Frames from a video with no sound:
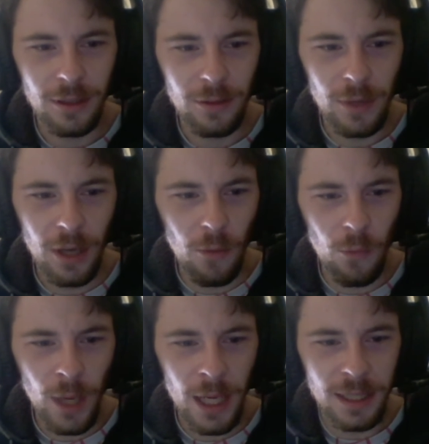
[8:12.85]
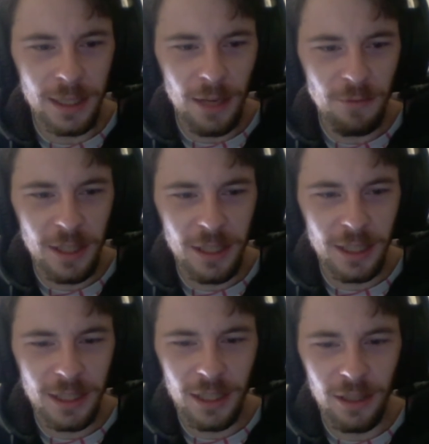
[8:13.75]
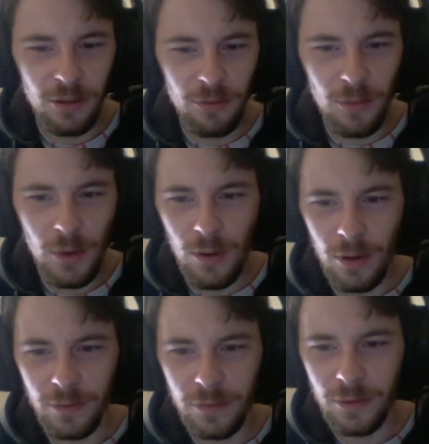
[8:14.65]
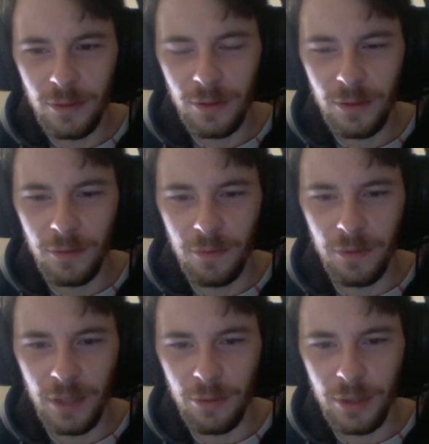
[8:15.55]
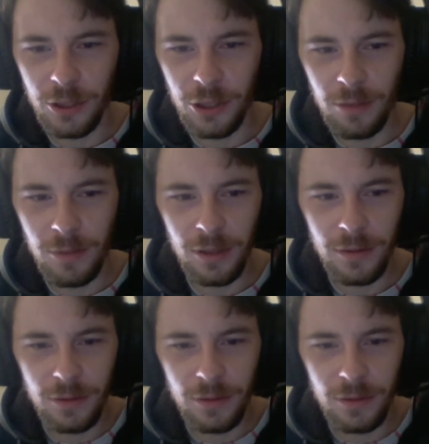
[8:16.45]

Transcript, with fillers: What a waste! I wanted to see you morph! Farewell, Germa.